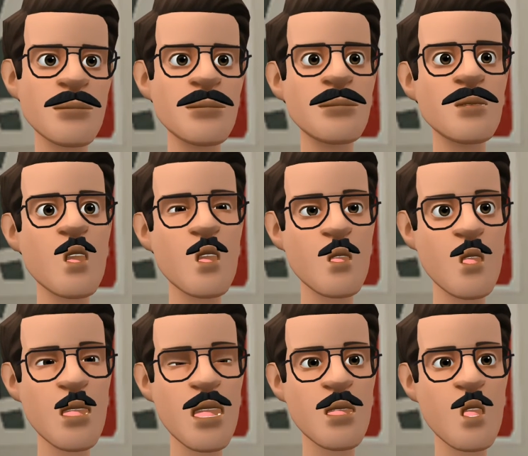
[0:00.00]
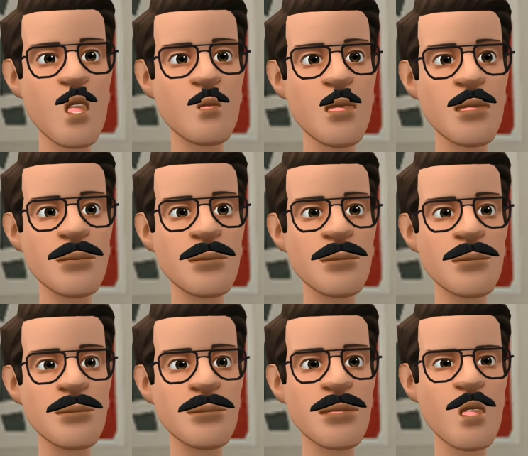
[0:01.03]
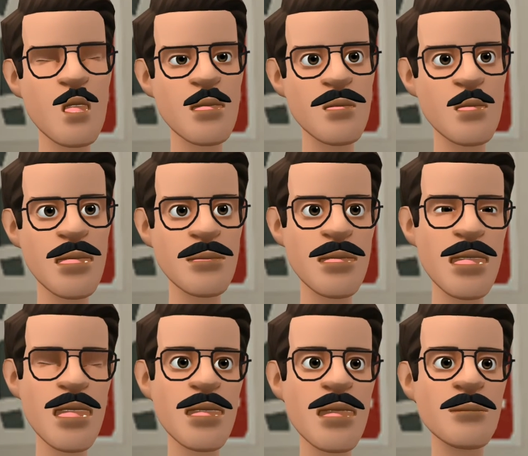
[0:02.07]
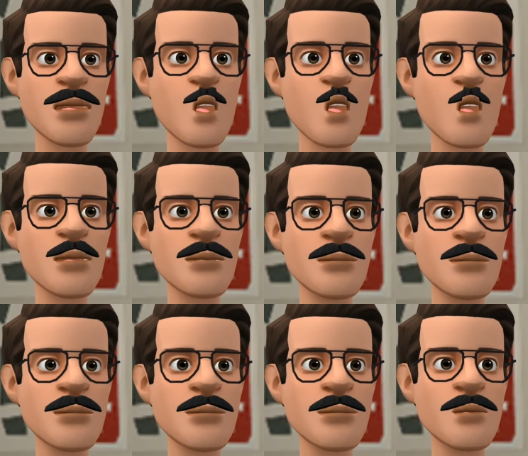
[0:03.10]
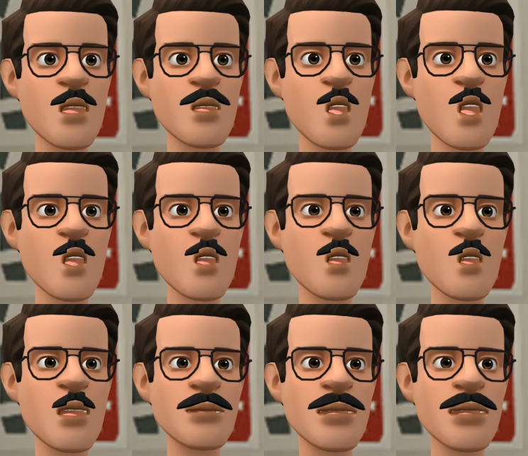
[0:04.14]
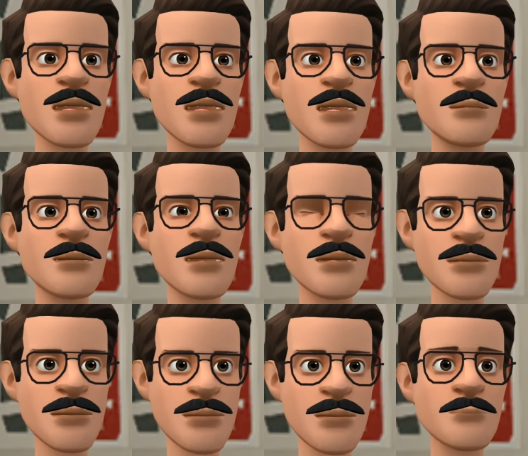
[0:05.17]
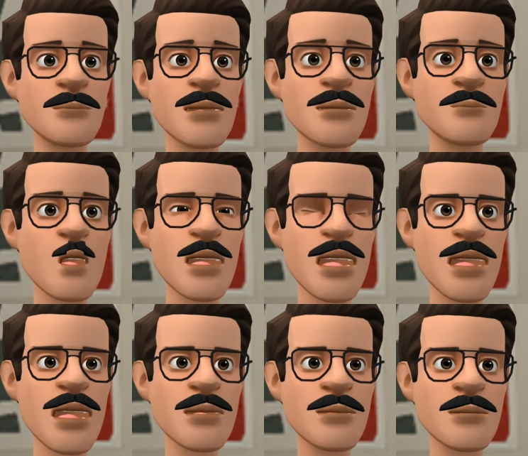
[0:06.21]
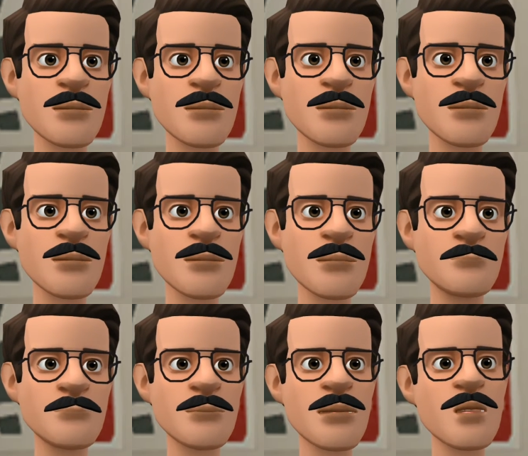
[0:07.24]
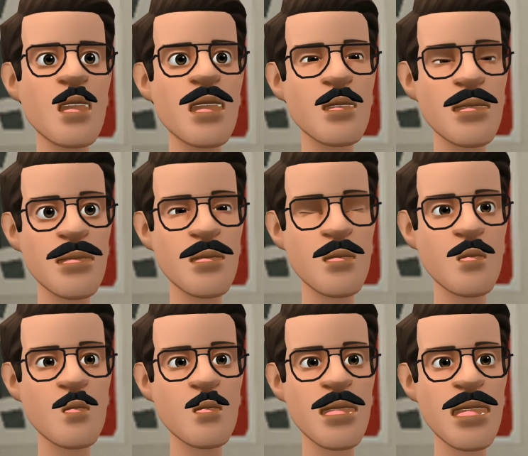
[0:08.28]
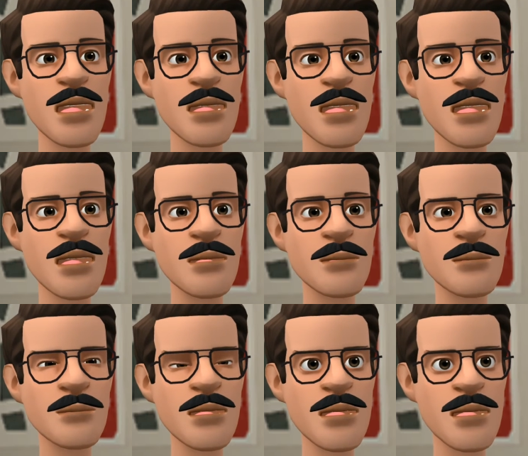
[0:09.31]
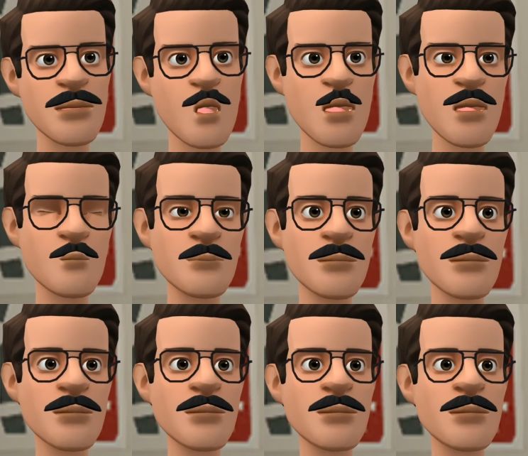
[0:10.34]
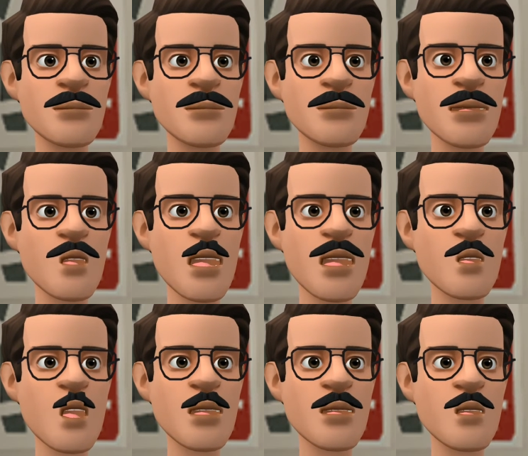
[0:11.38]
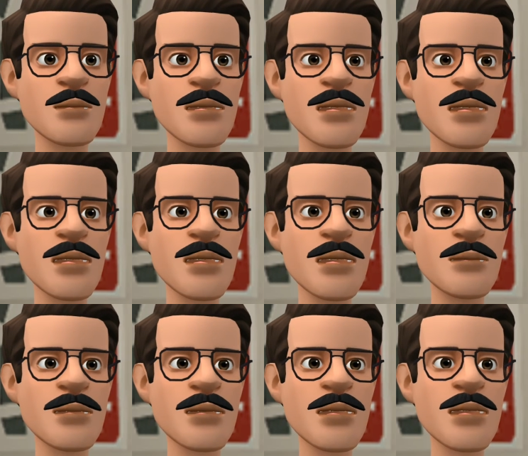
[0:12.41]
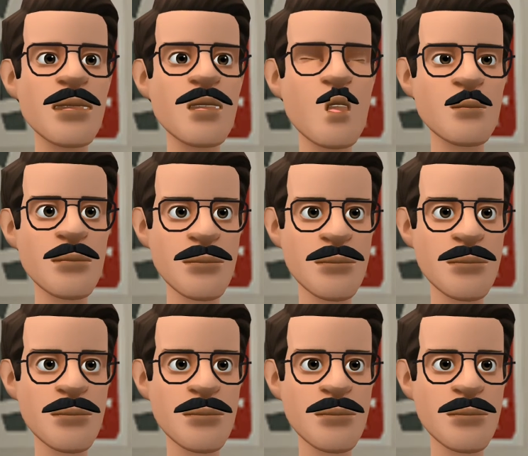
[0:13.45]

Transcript: 0.06900 have 4 significant figures. In the first case, 3, 5, 0, 0 are significant, and in the second case, the 0 preceding to 6 is not